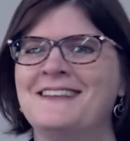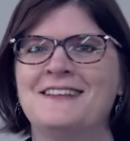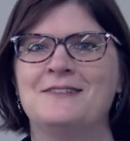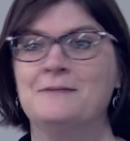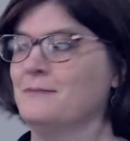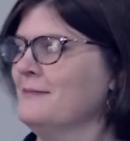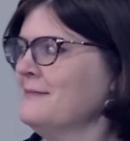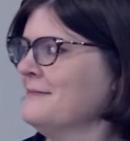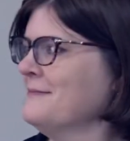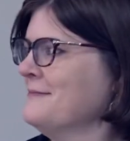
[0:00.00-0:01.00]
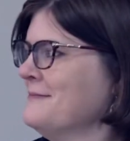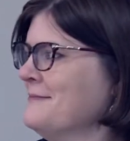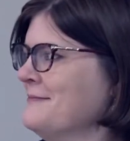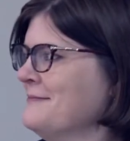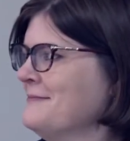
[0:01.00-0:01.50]

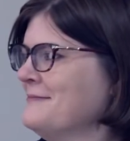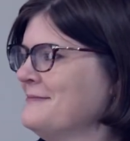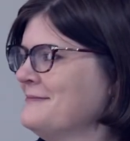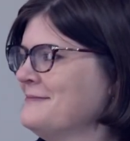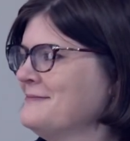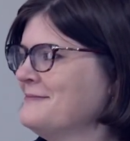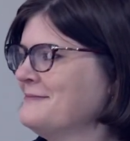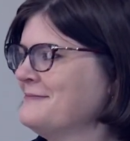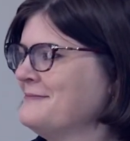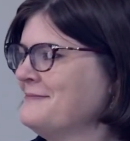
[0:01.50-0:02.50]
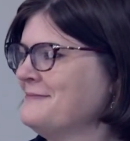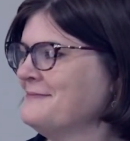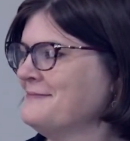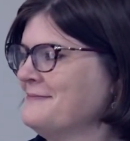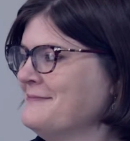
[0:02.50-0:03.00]

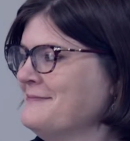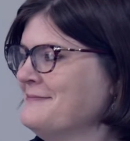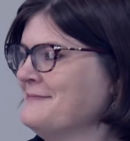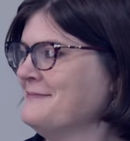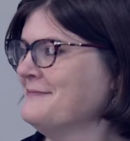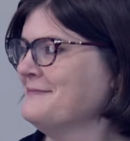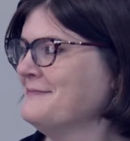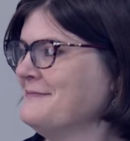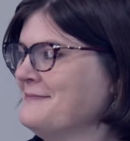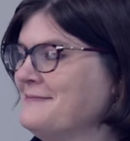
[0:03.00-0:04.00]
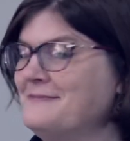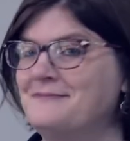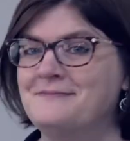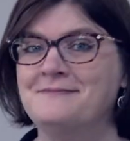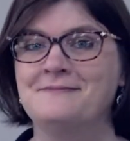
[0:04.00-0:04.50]

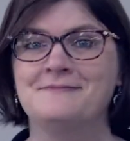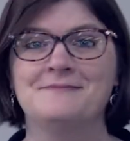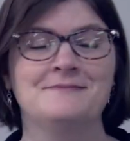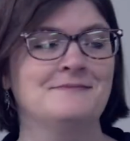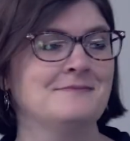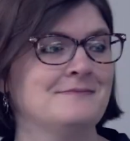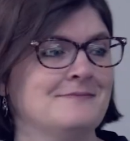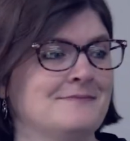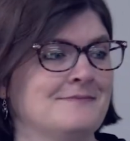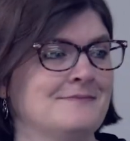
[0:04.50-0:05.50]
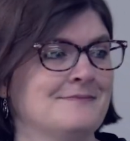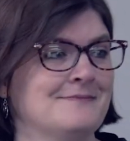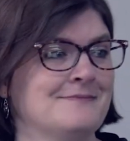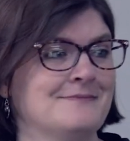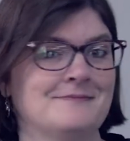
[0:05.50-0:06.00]

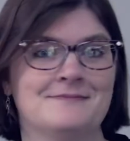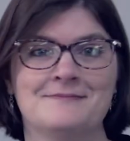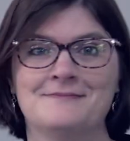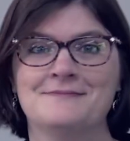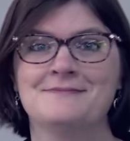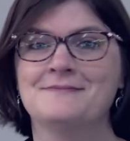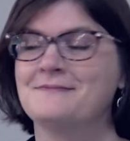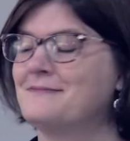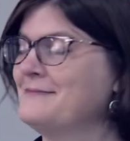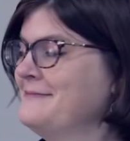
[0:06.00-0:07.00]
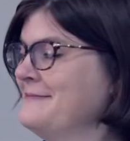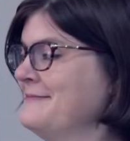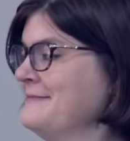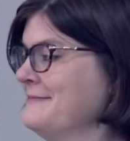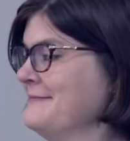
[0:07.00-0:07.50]

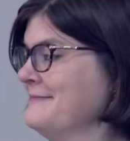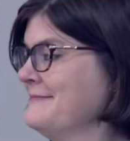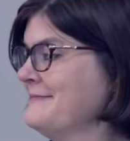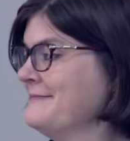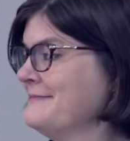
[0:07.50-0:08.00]
[no speech]